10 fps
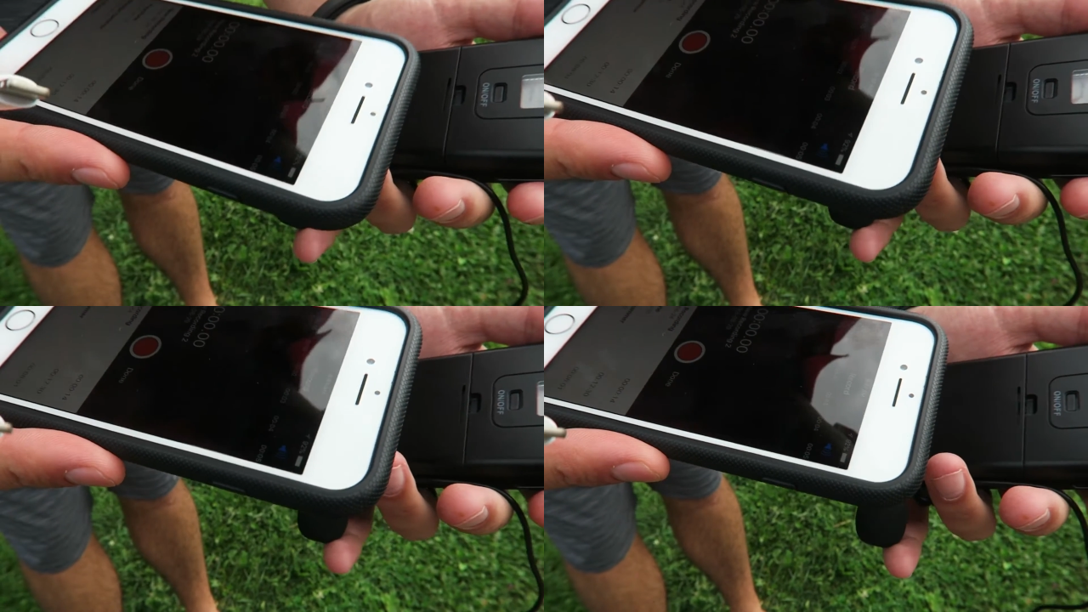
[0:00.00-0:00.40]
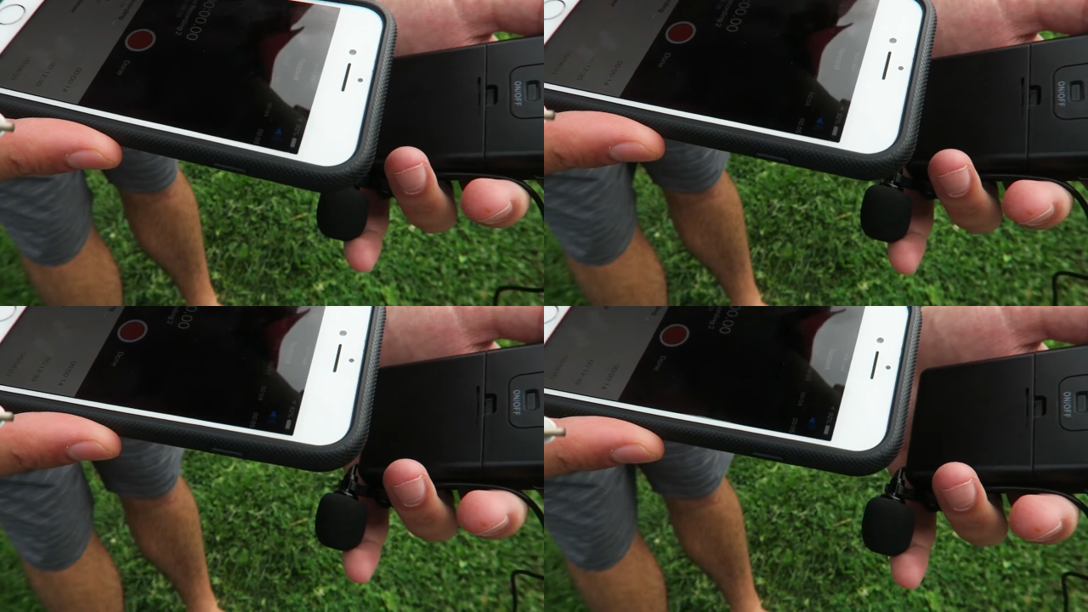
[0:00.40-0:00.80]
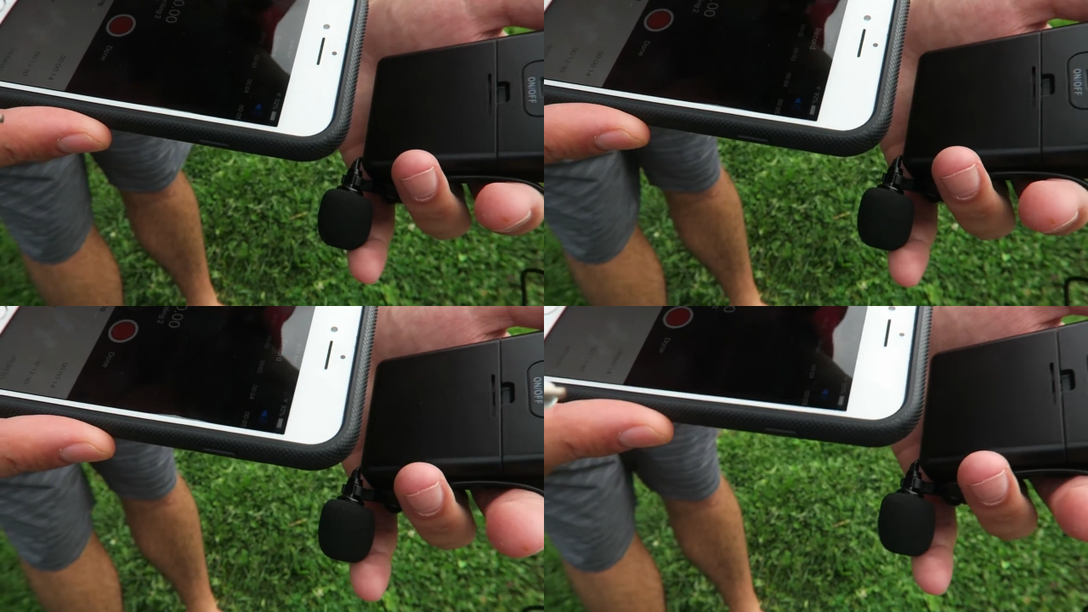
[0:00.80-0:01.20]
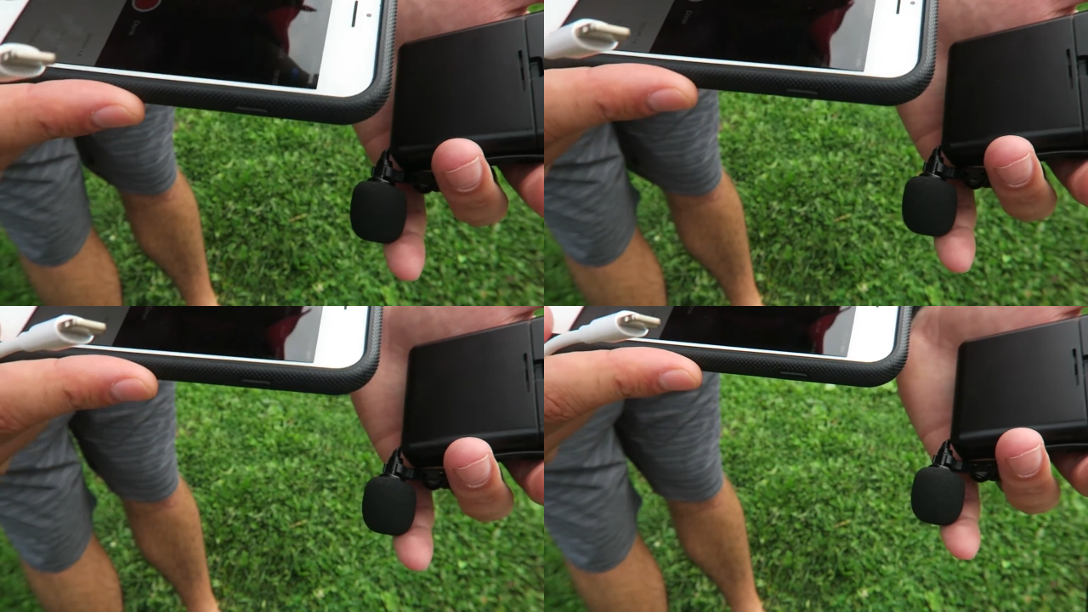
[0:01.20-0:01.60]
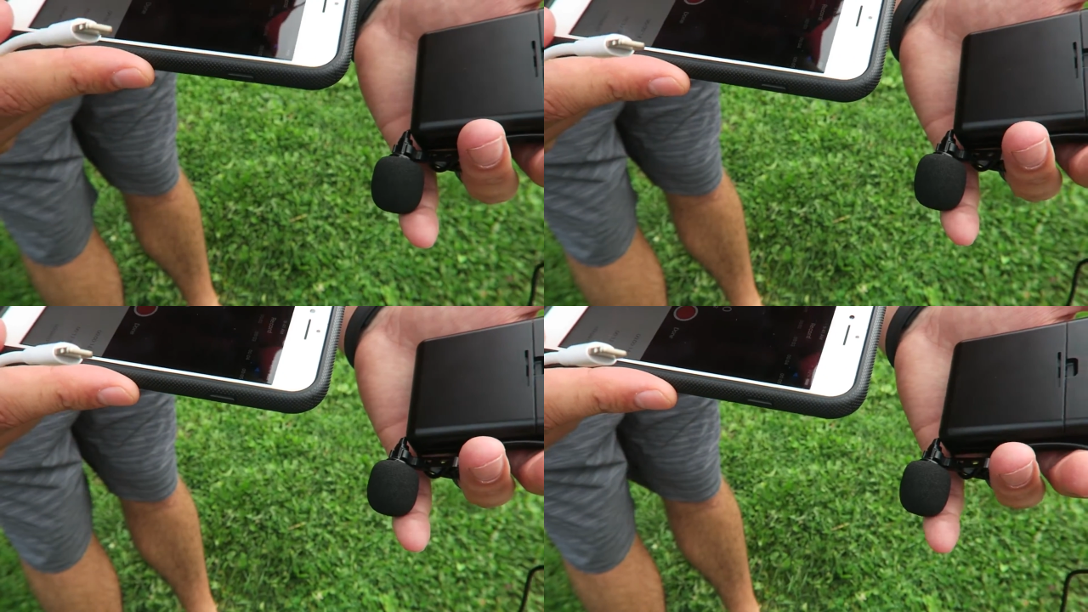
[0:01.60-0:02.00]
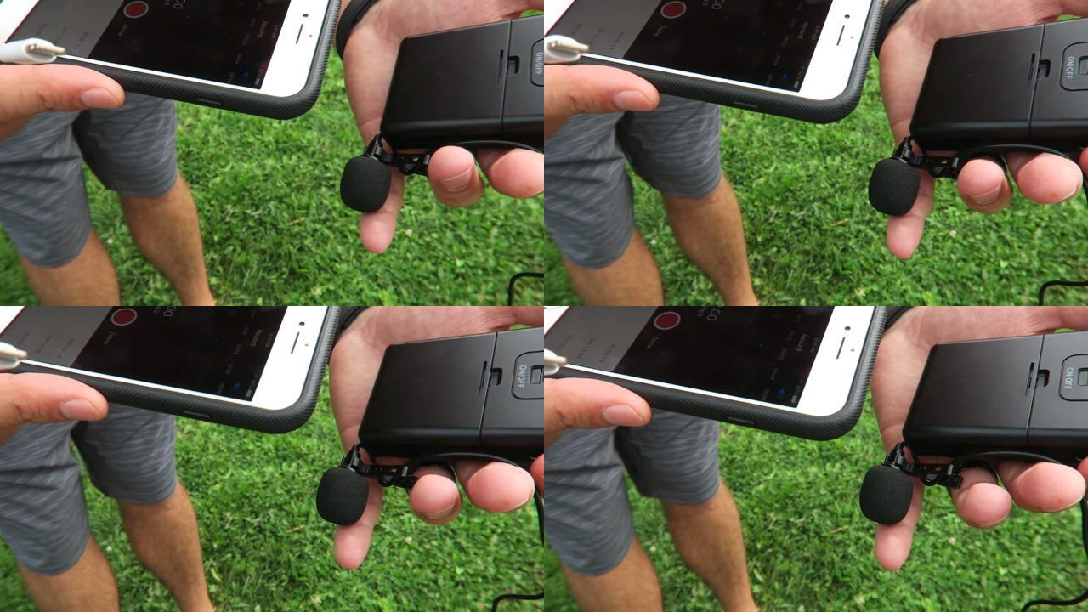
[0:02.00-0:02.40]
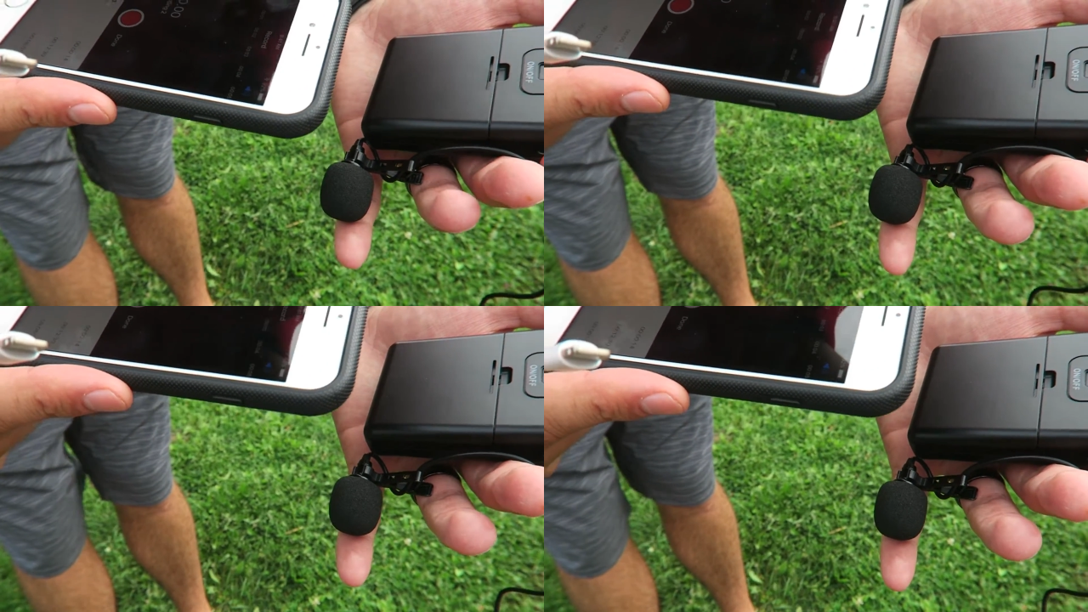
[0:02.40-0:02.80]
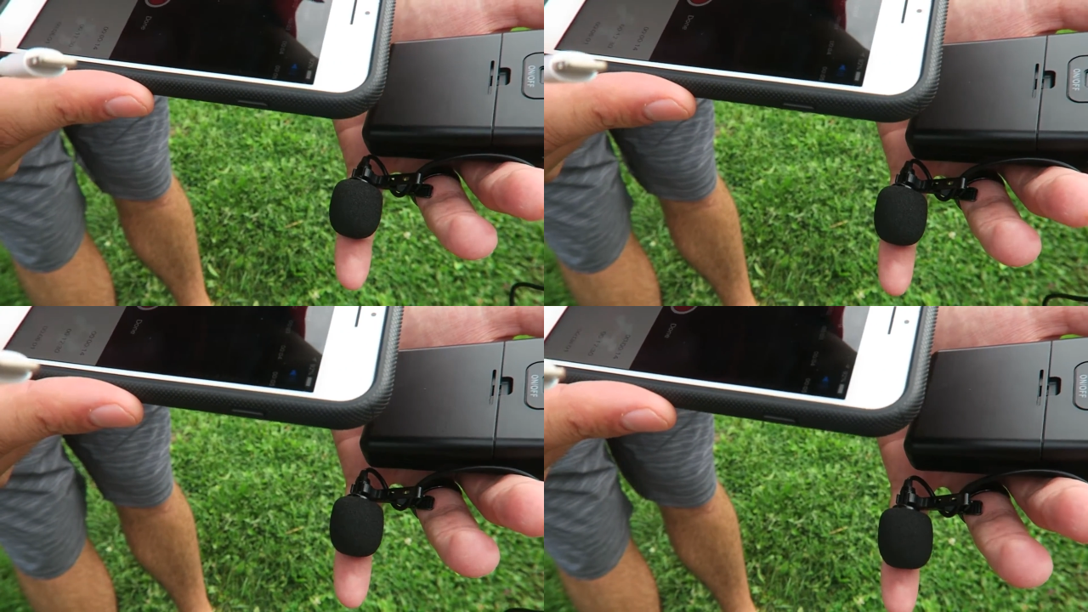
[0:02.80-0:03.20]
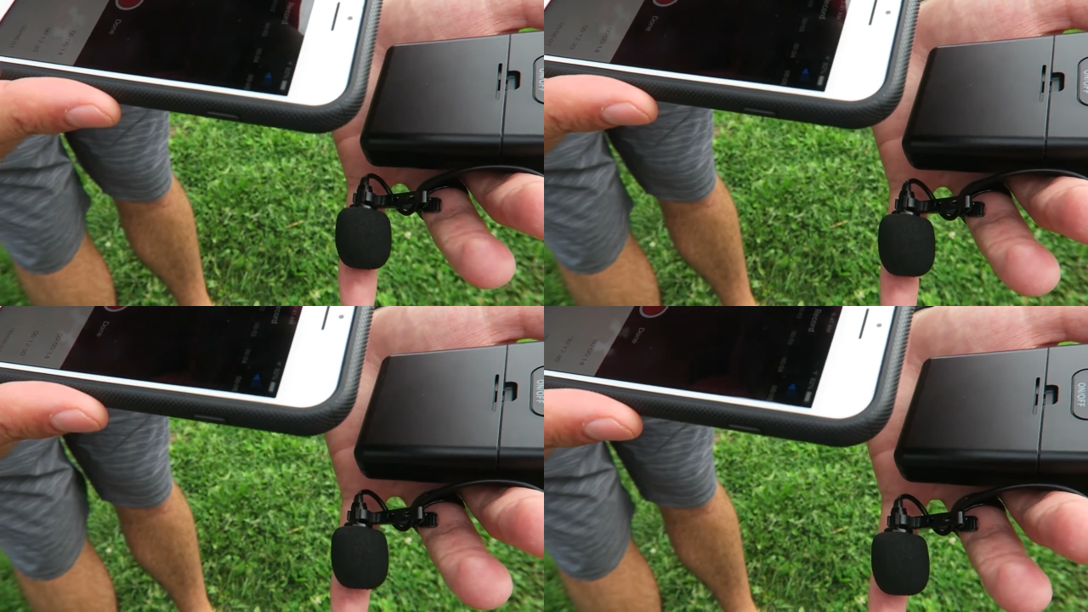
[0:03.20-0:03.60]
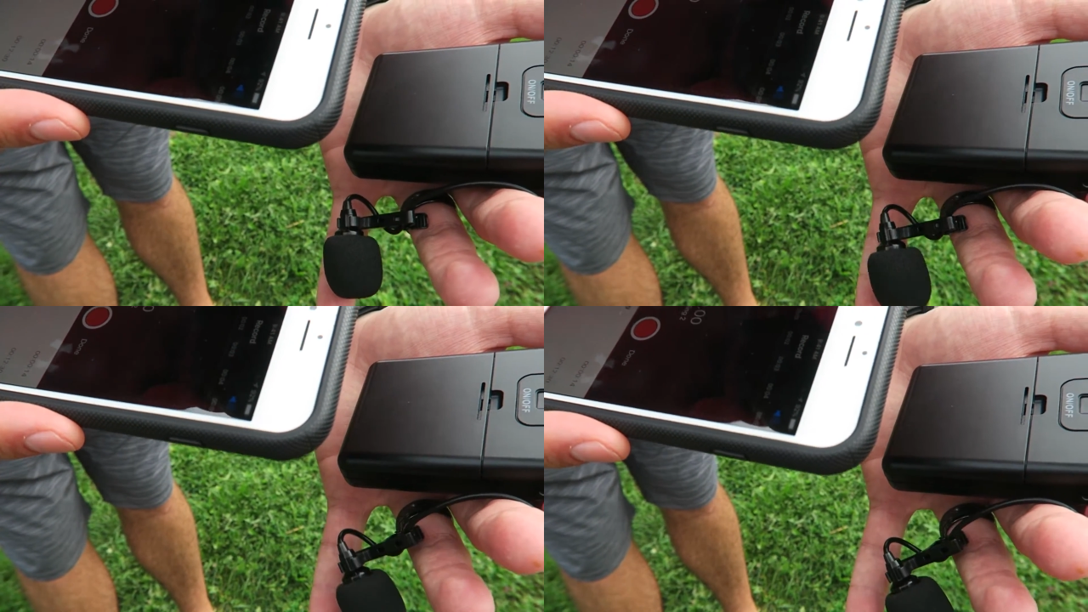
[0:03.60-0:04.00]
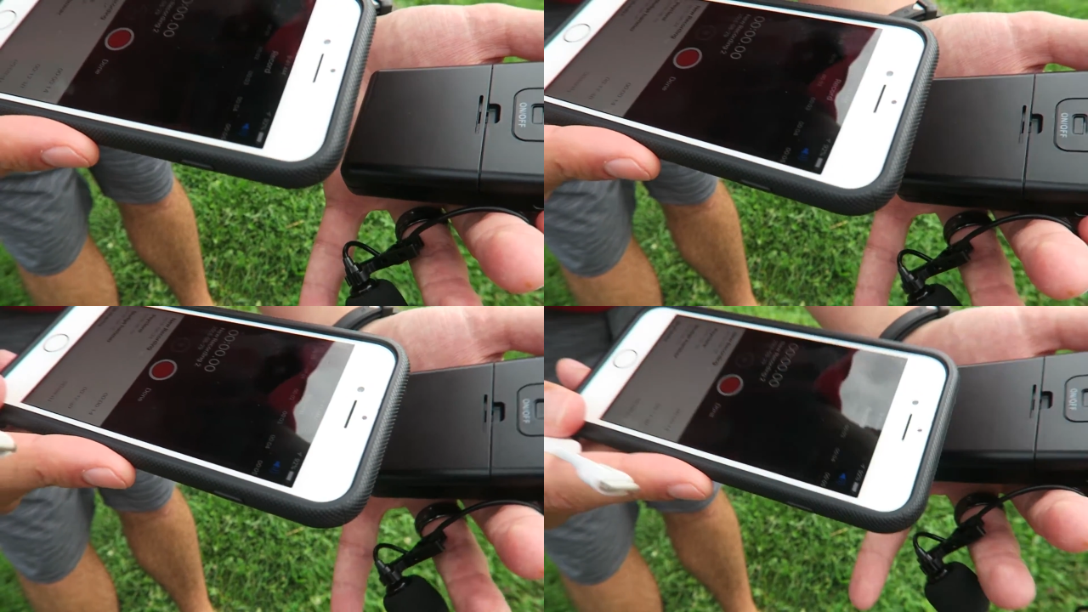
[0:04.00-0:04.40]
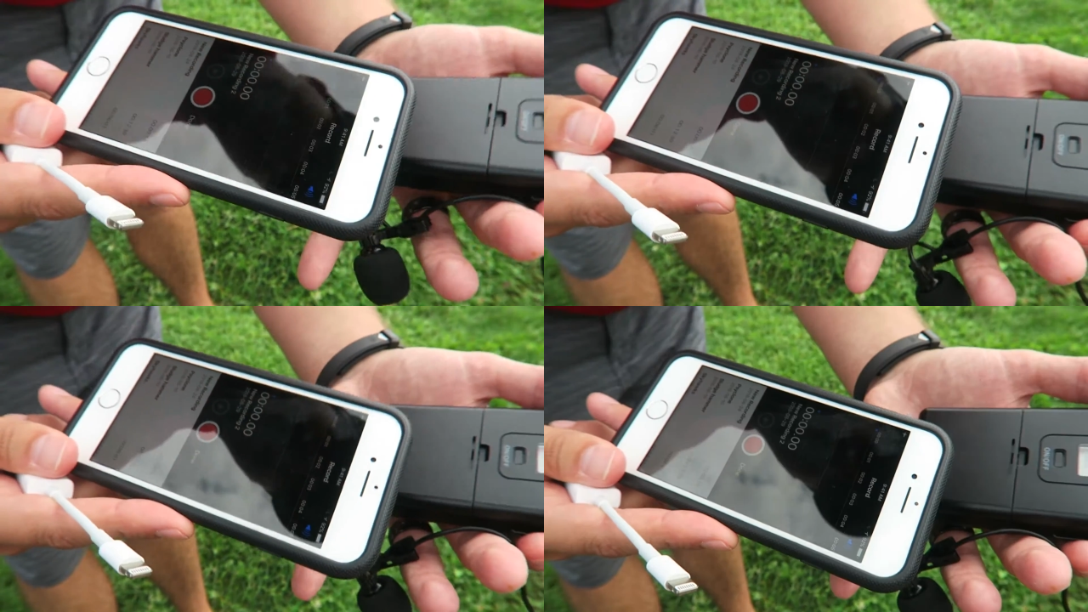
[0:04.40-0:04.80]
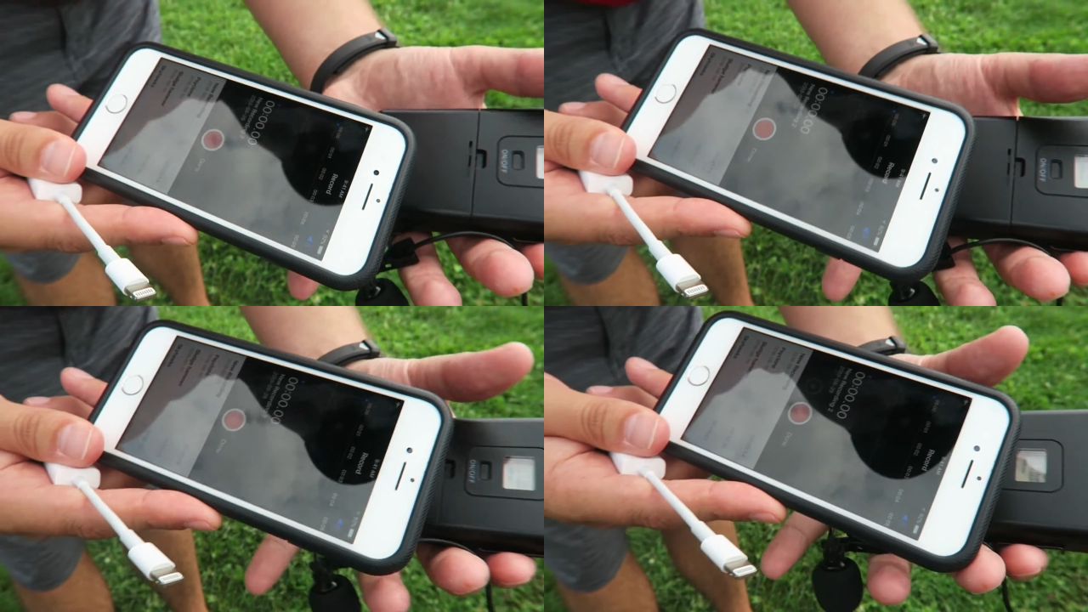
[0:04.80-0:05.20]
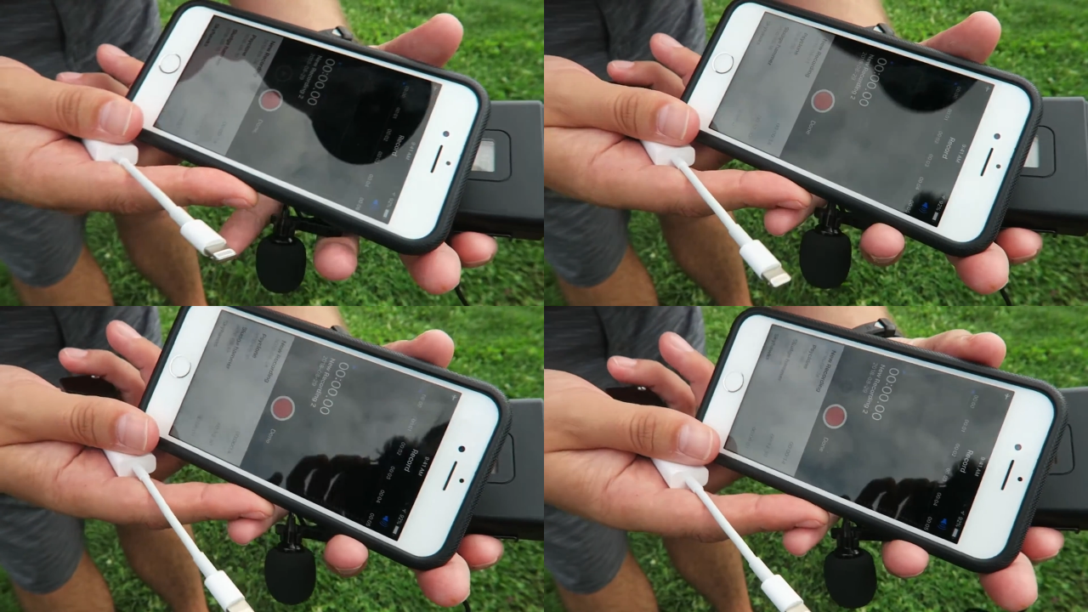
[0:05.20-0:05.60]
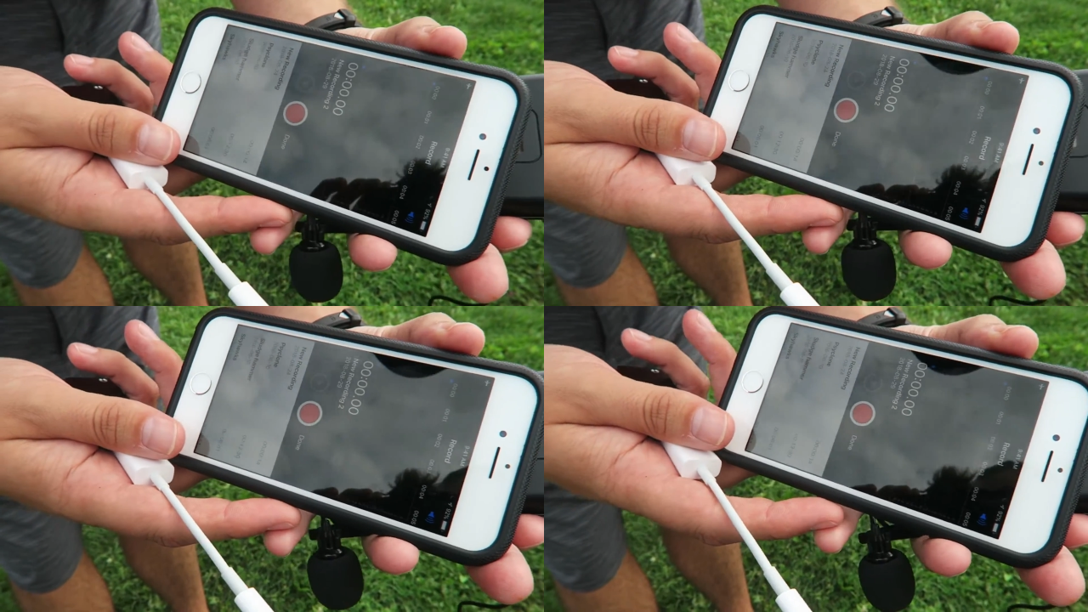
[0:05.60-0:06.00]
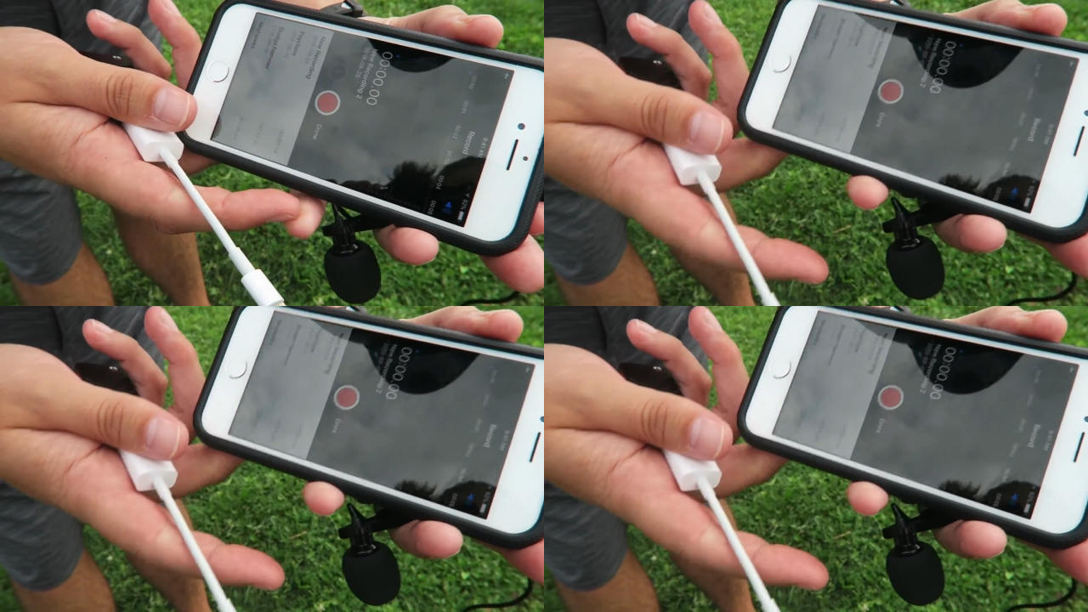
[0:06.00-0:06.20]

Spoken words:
[unreadable: no face in view]